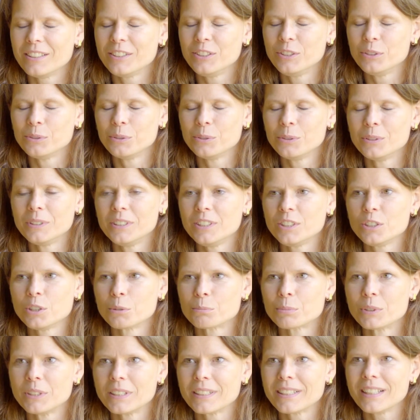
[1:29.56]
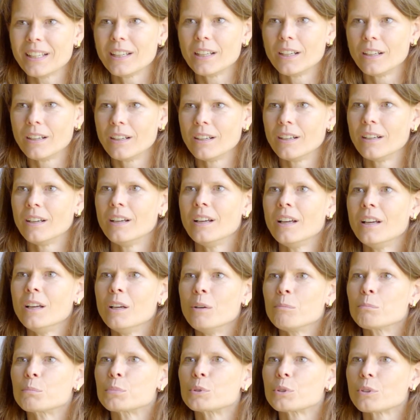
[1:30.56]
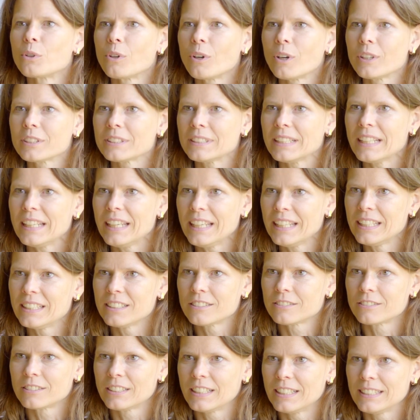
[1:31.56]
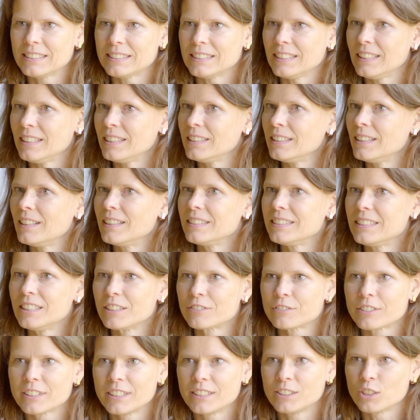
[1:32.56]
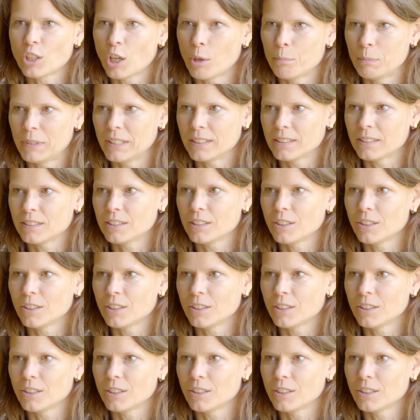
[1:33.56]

You need to bring a broad interest in different topics.